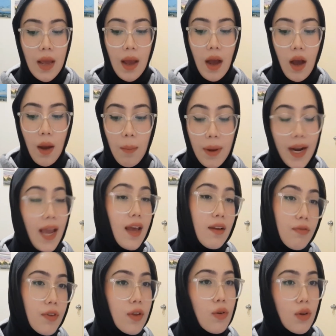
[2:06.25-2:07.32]
But I had
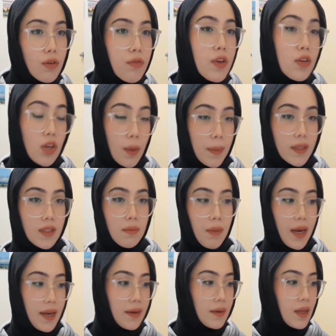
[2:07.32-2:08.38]
a few topics in
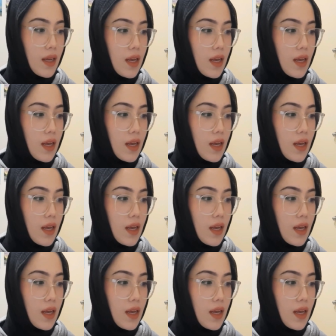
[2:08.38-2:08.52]
mind.